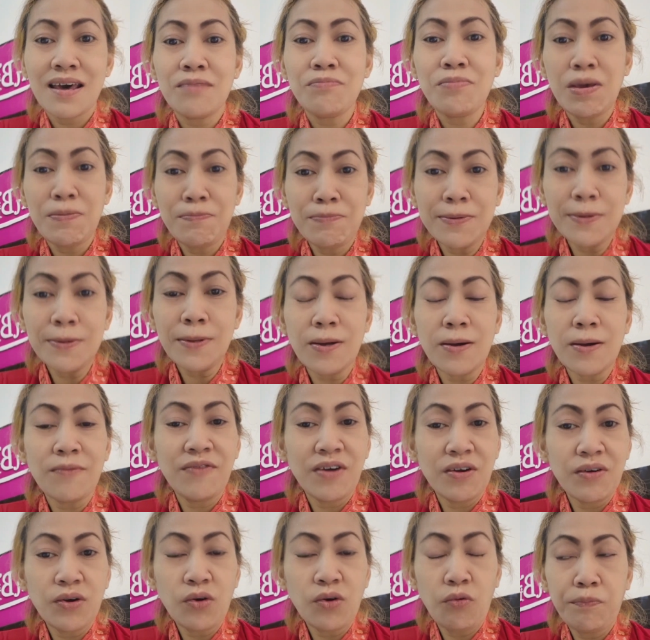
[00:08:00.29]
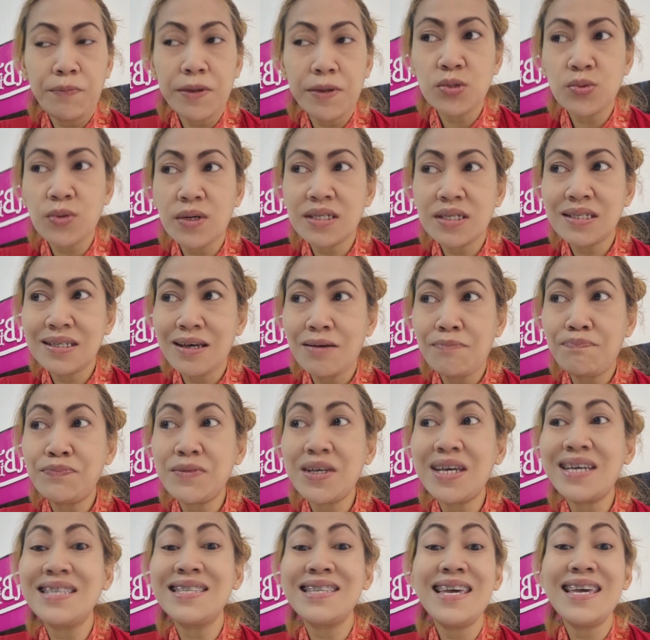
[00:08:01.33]
People are very open to
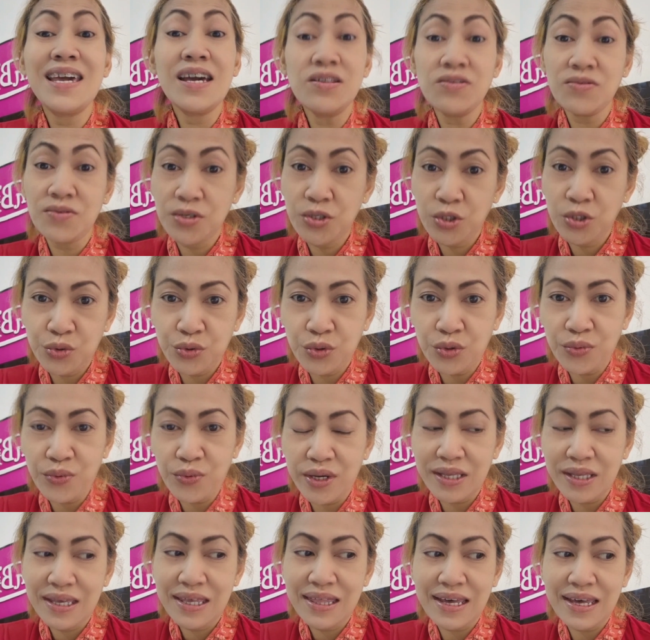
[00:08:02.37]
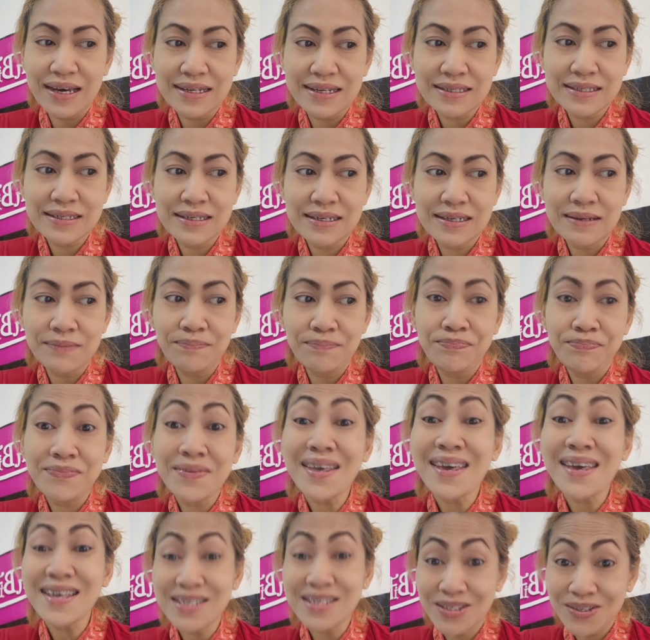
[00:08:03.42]
accept, and they understood already that
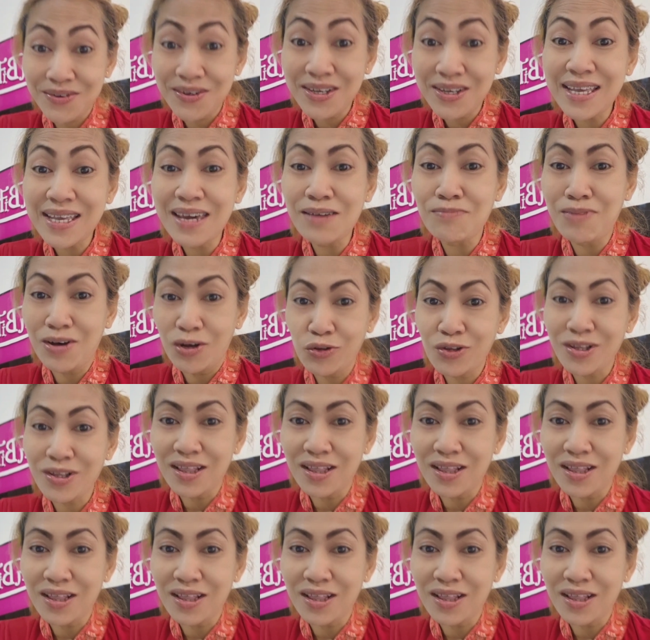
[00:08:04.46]
it's really about